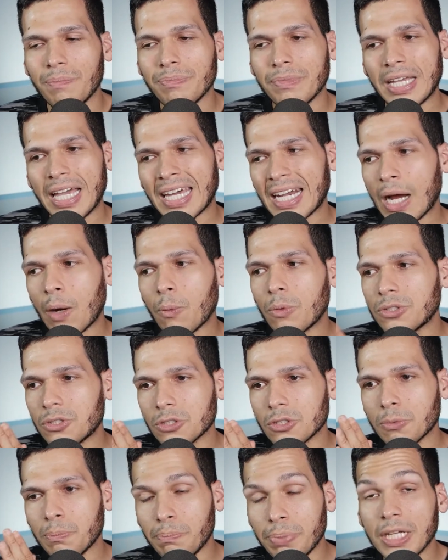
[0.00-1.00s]
and I would
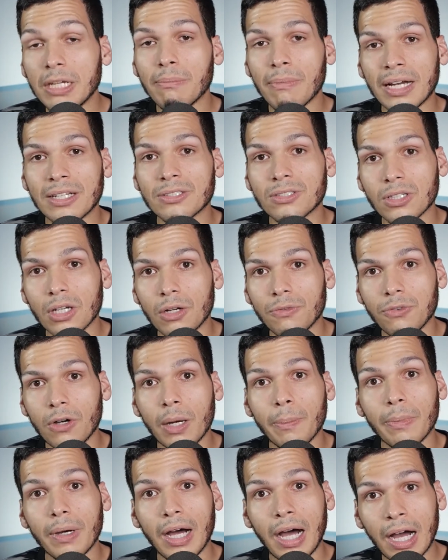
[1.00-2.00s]
just beat myself
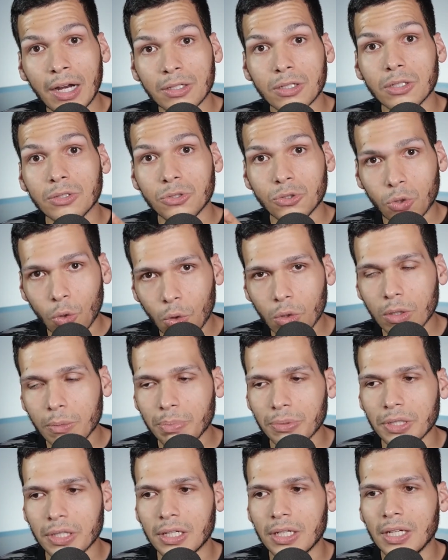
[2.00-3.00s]
up
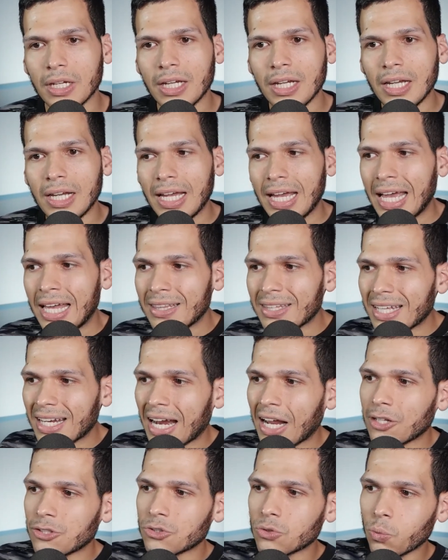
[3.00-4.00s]
uncontrollably. And then
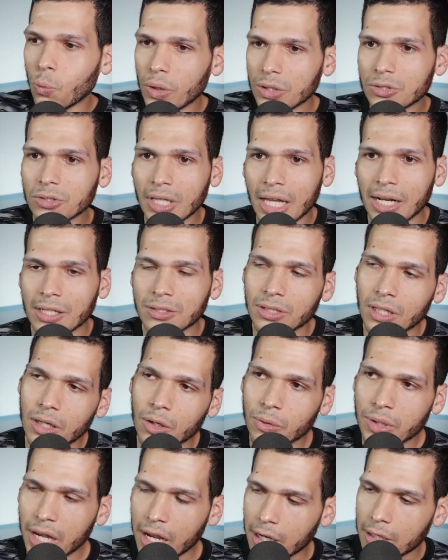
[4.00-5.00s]
I switched that and said,
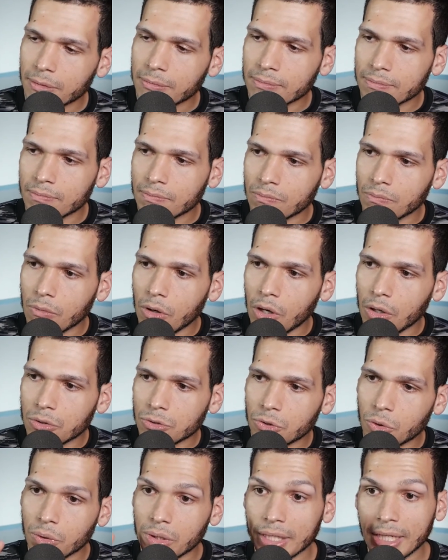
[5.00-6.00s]
okay,
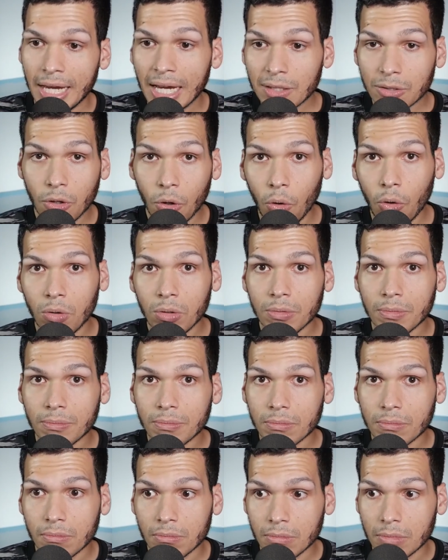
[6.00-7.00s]
so the end goal
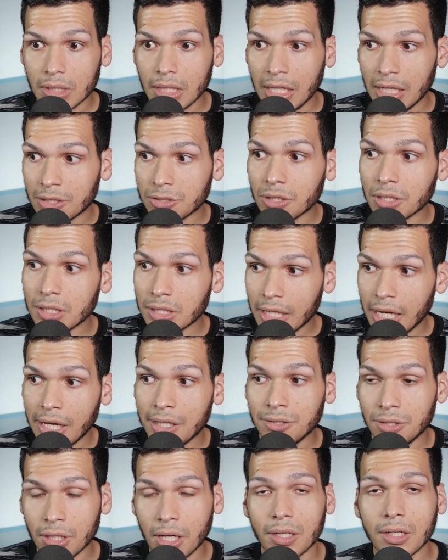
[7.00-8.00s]
is
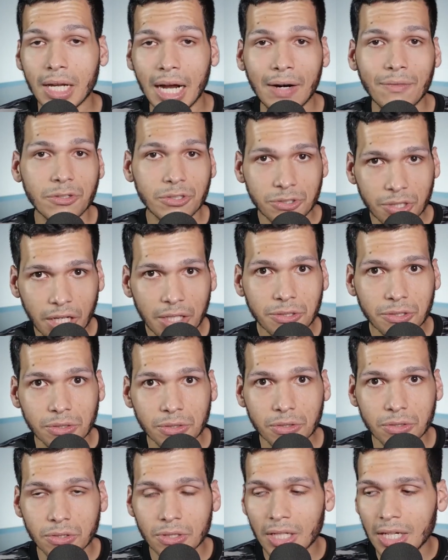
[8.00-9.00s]
engaging in
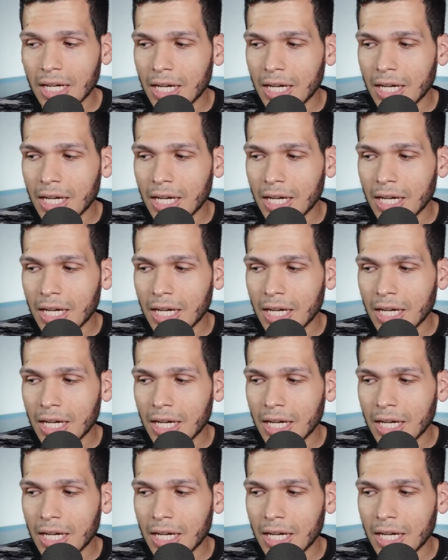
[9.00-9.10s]
conversations.